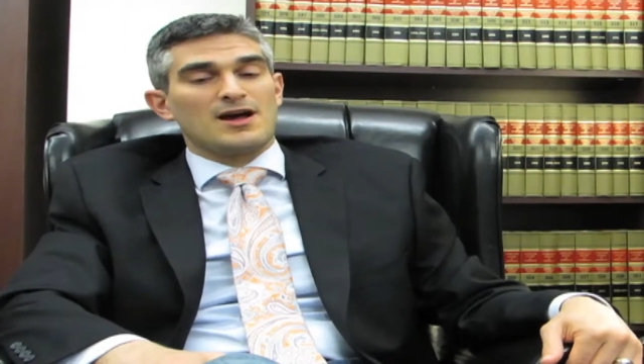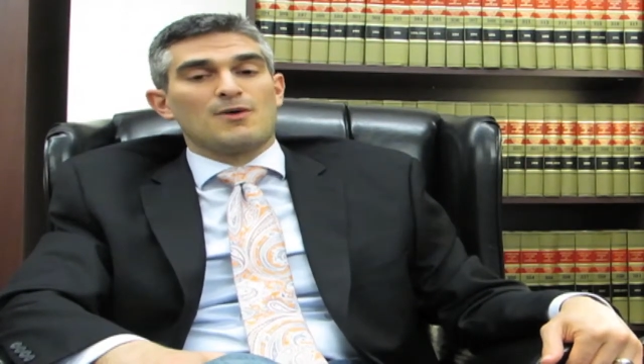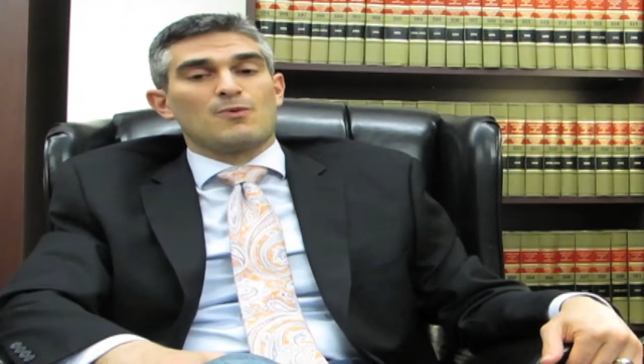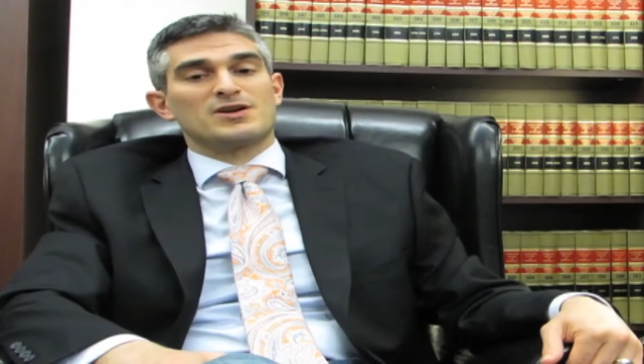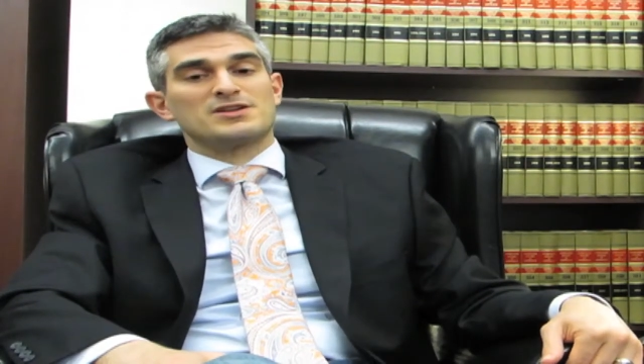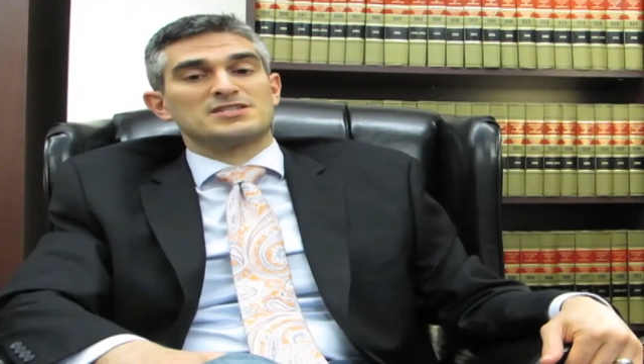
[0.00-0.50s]

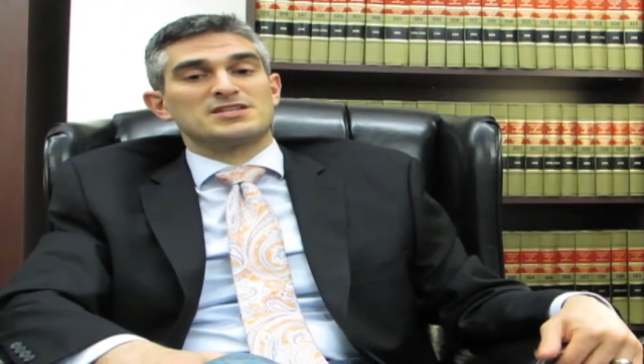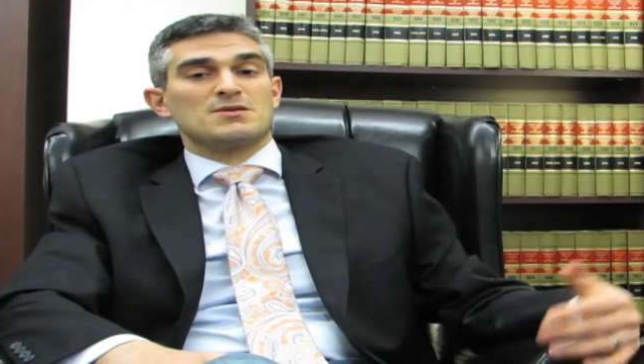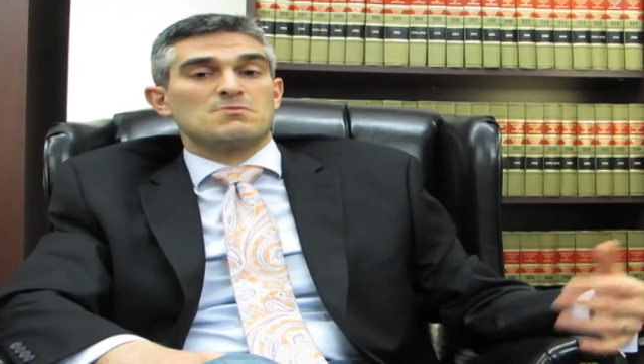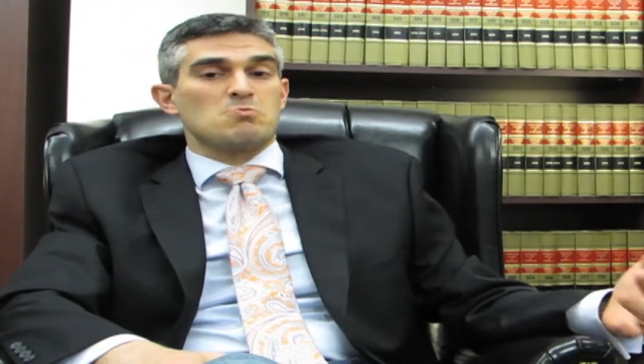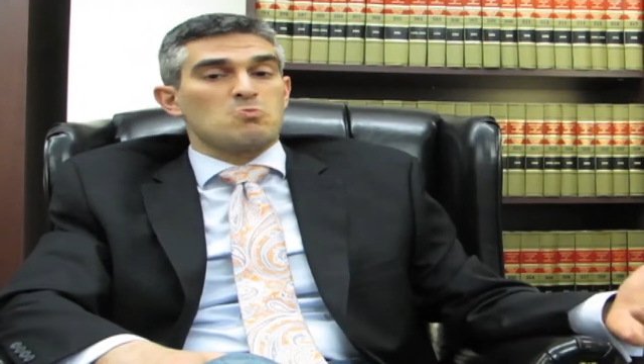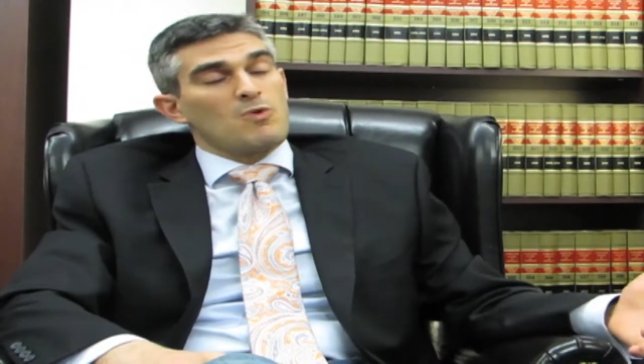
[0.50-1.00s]
I want to see
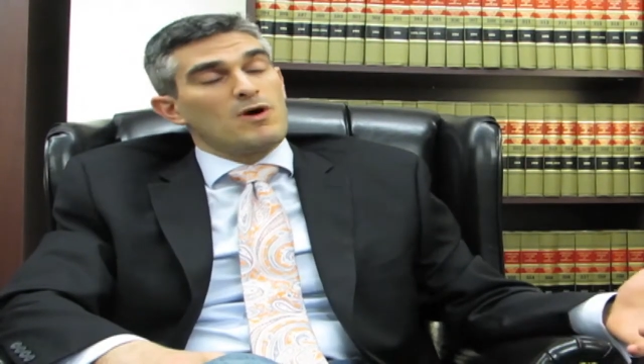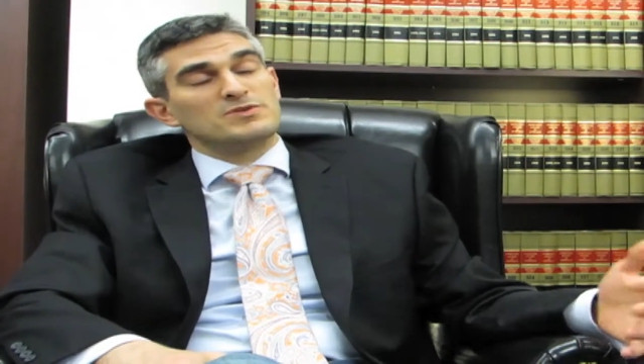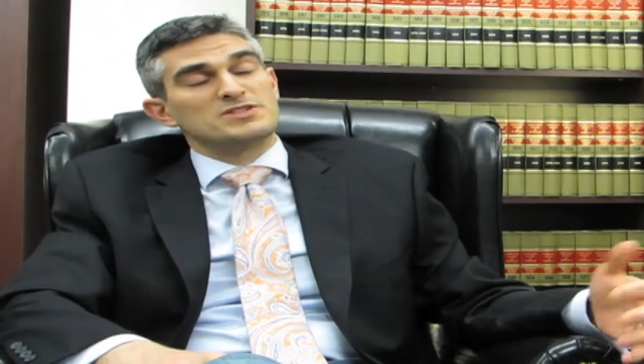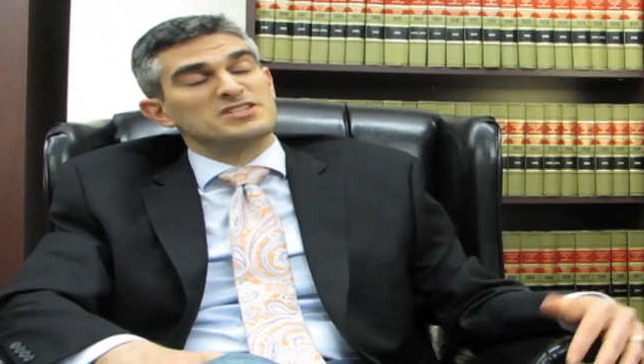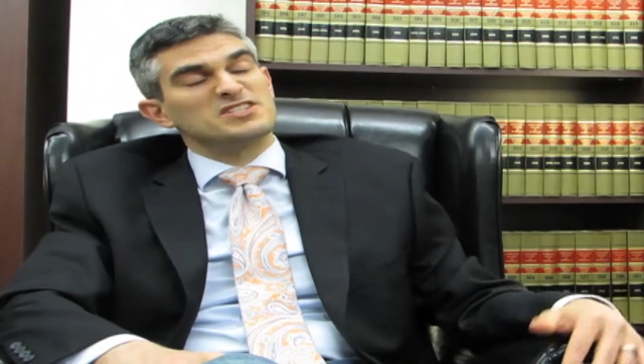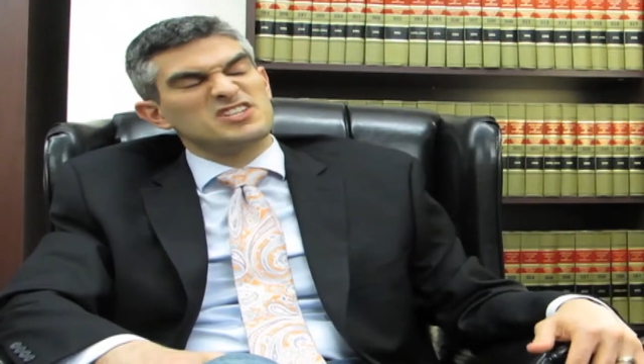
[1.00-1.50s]
what
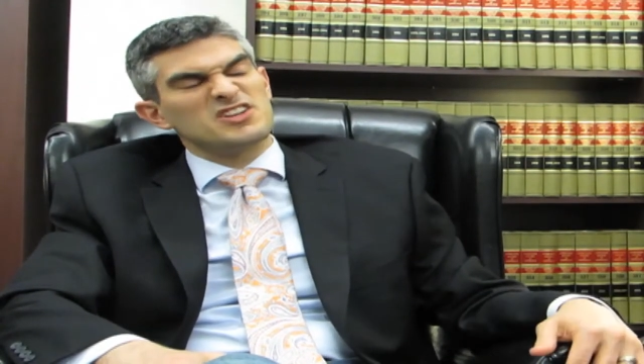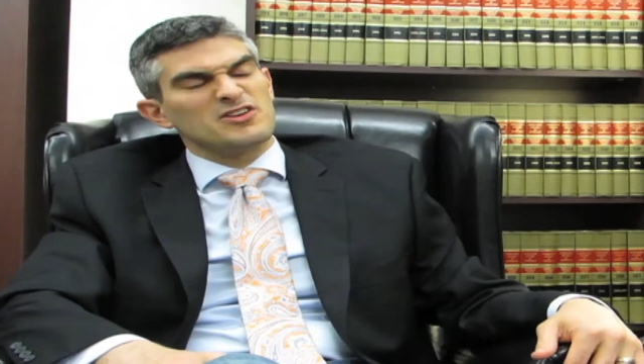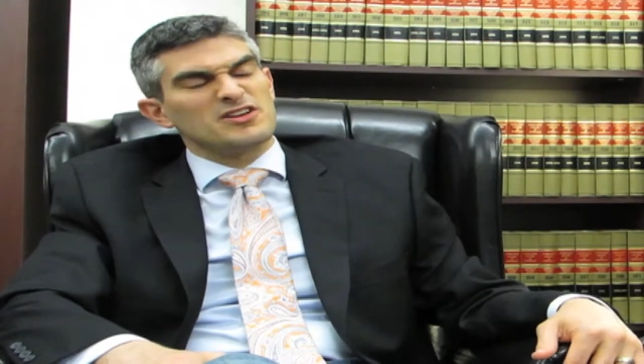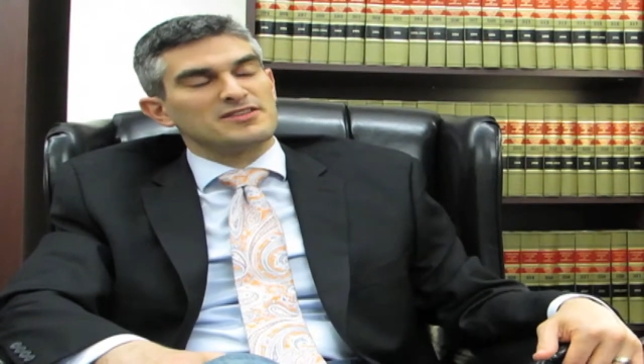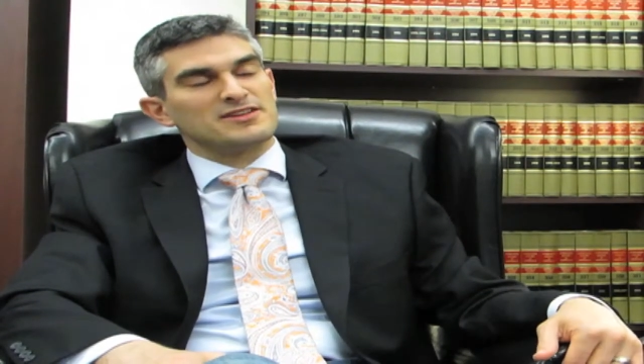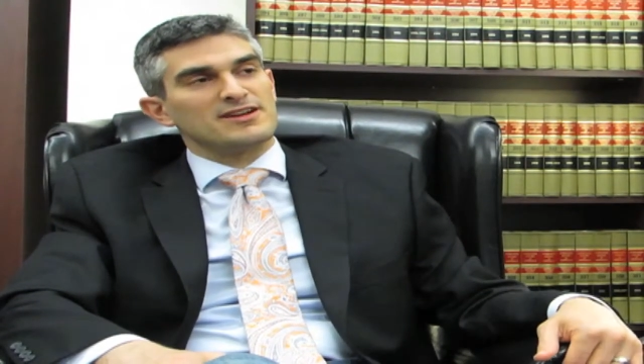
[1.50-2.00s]
was
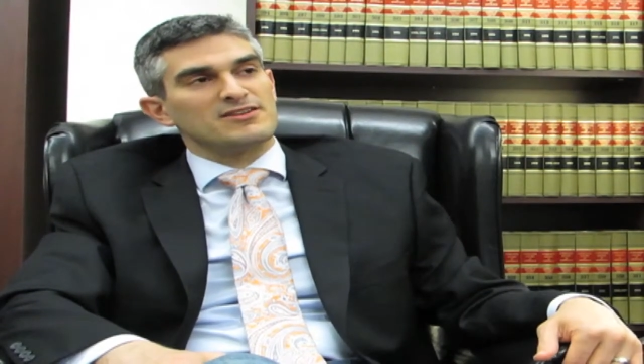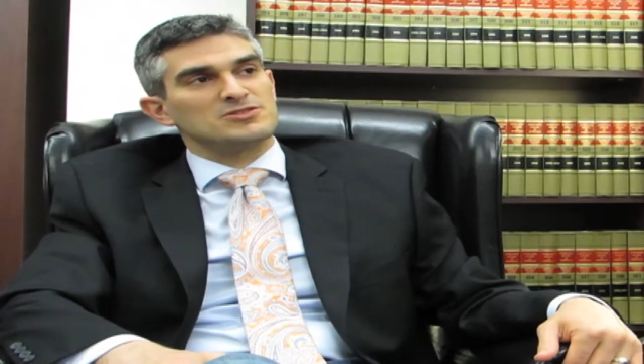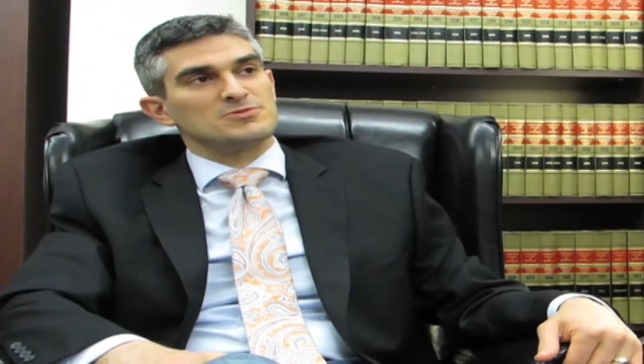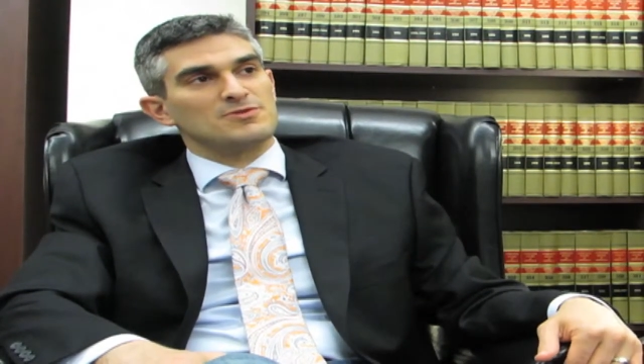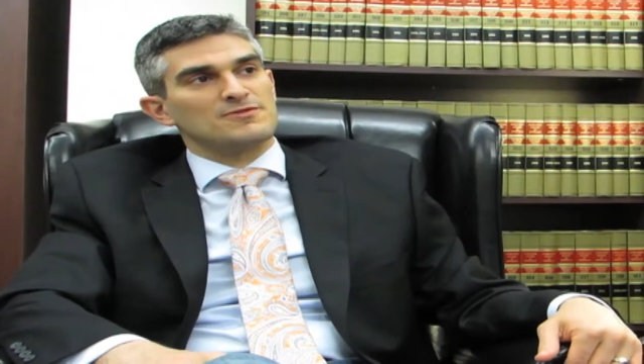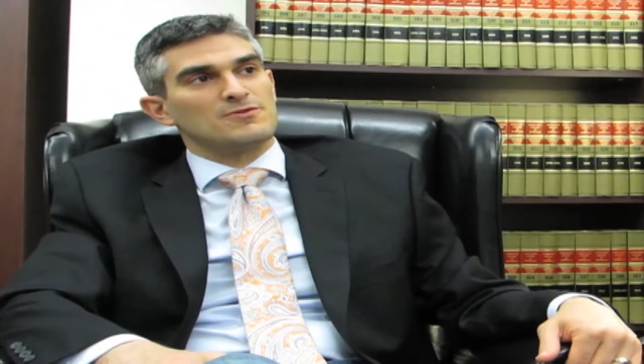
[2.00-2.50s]
considered at the
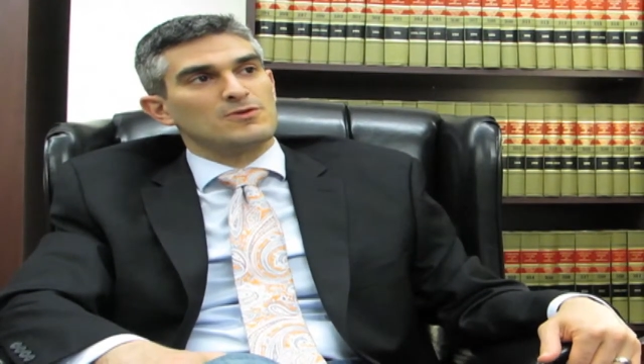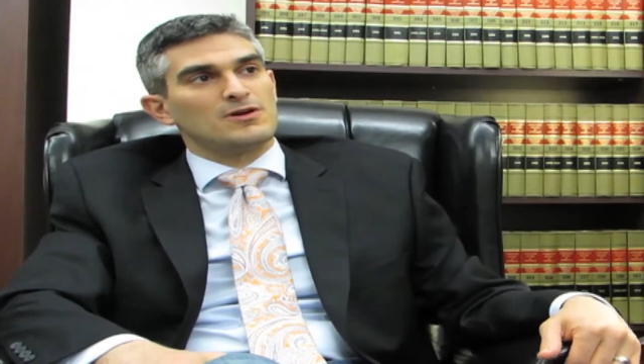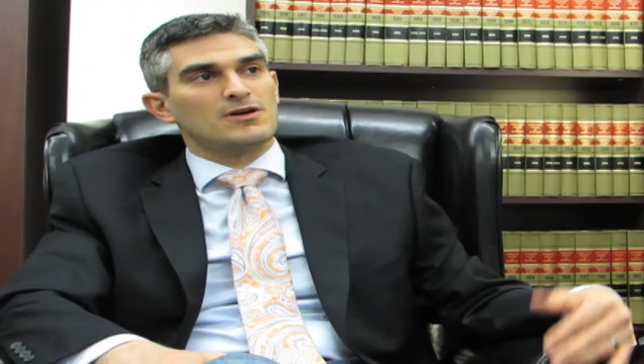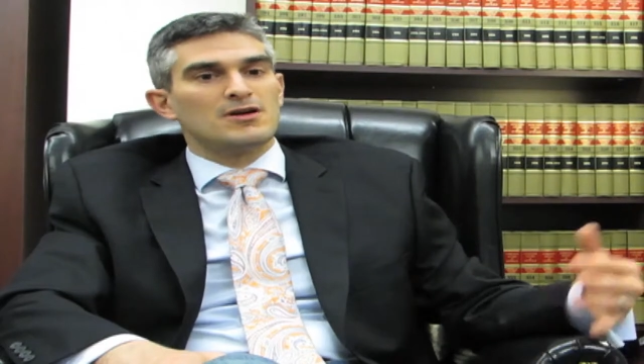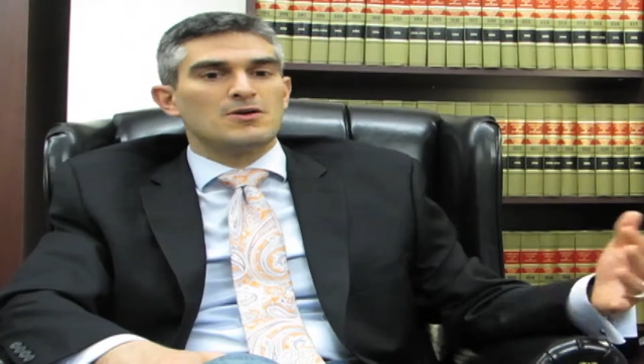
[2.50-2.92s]
council before,